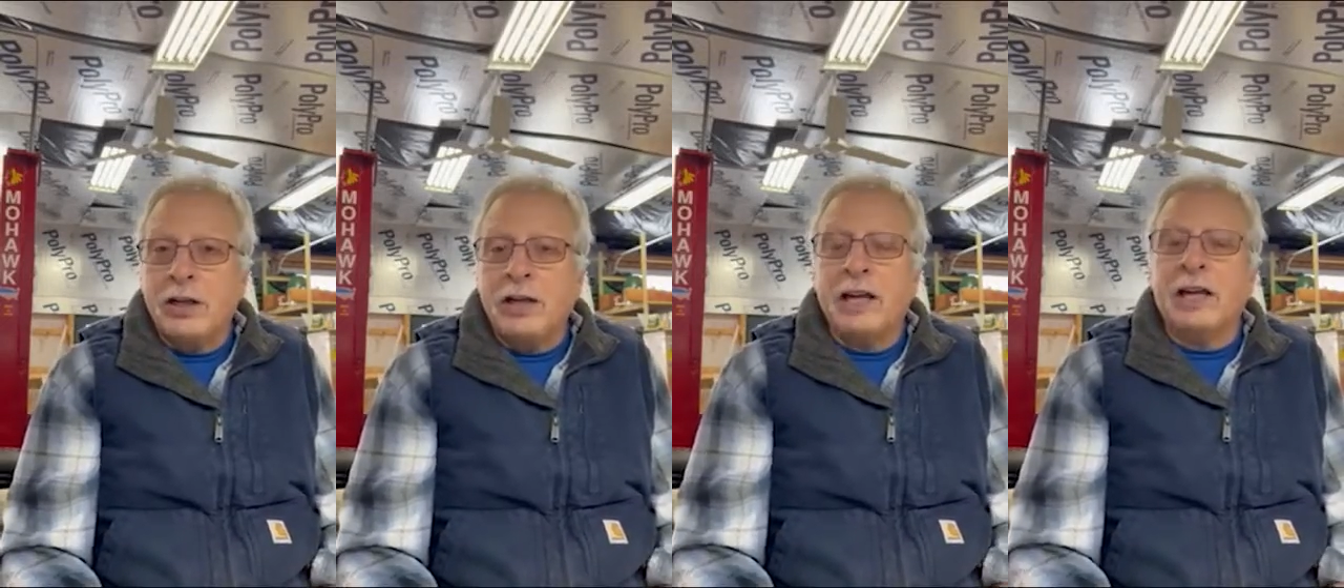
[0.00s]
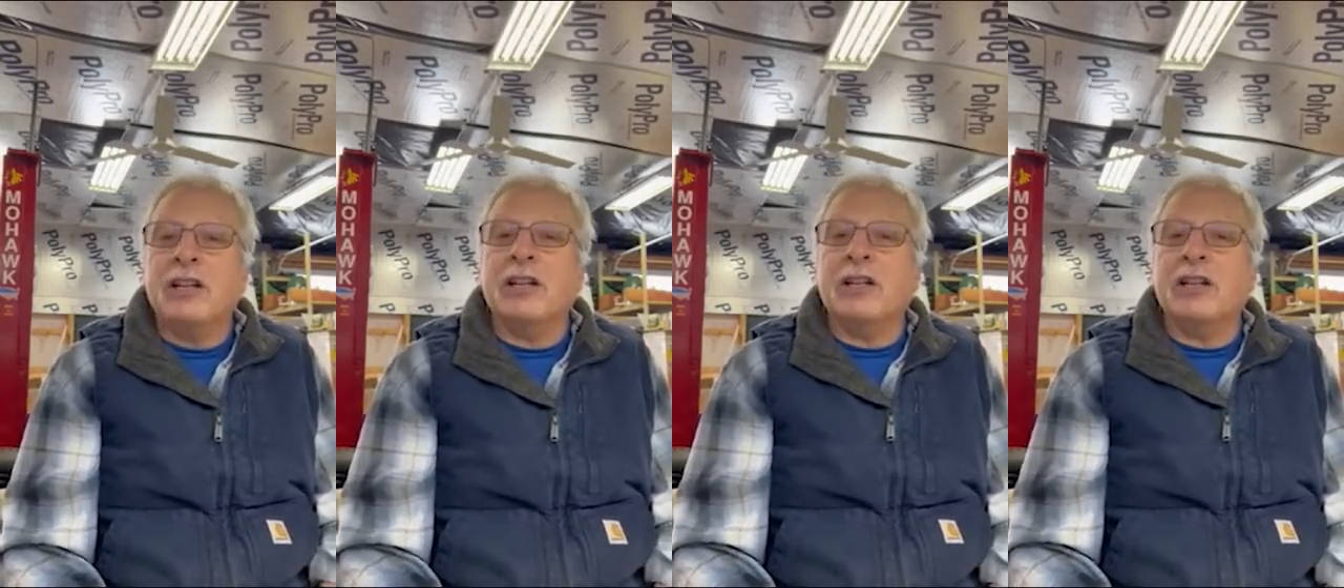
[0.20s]

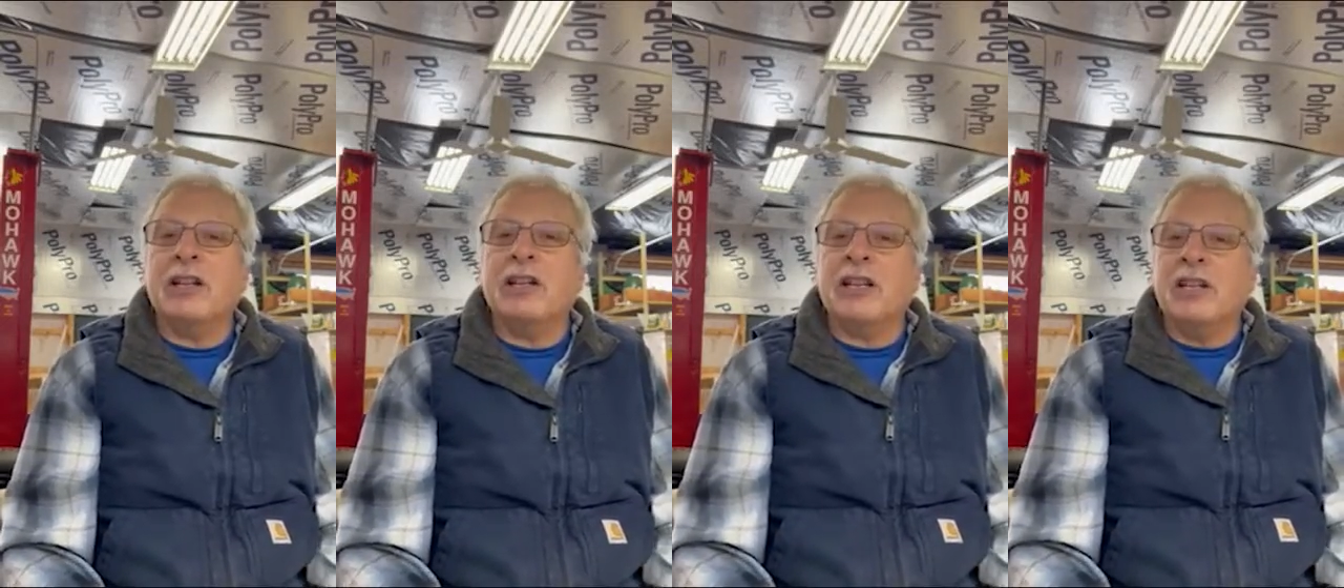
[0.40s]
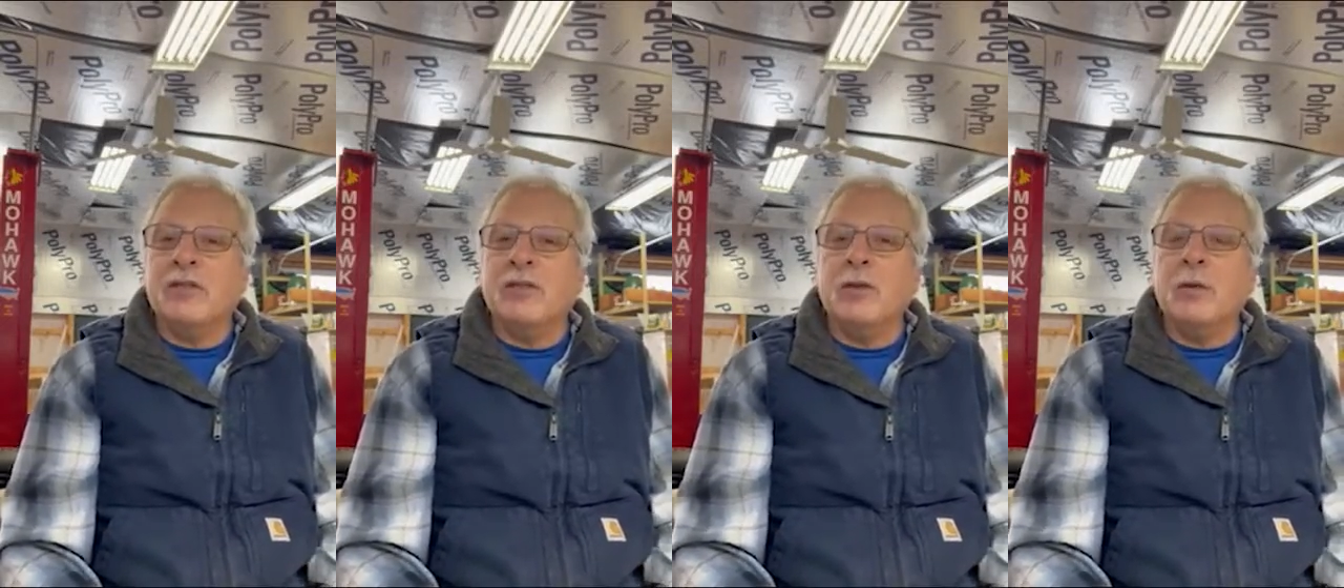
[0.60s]
and gonna
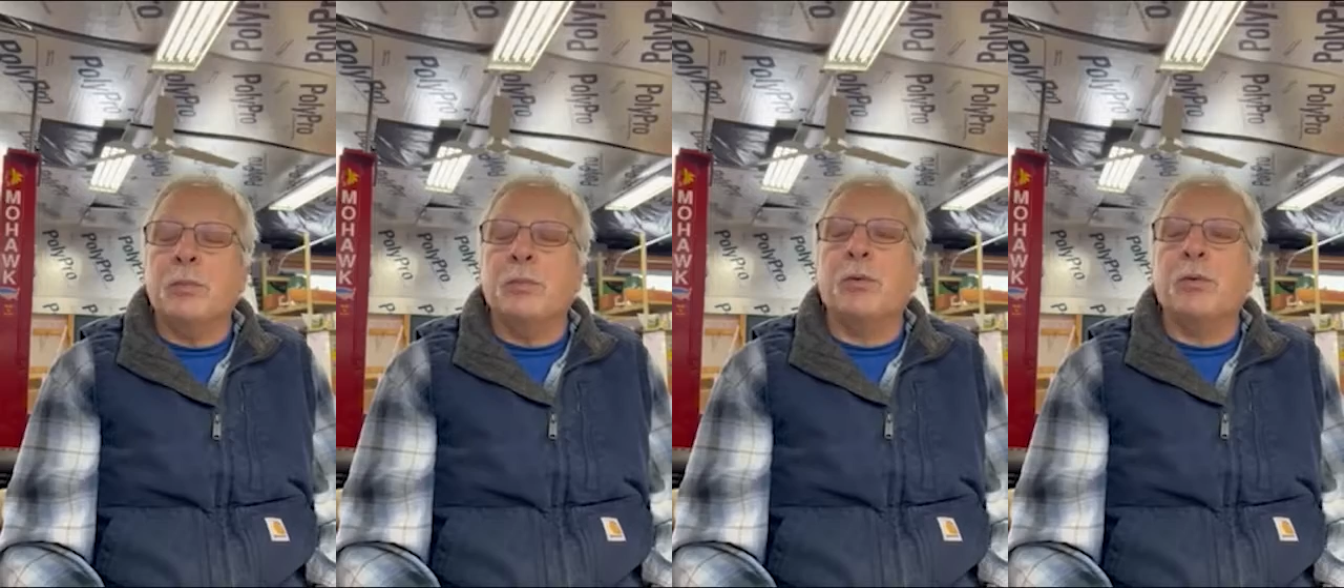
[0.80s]
give you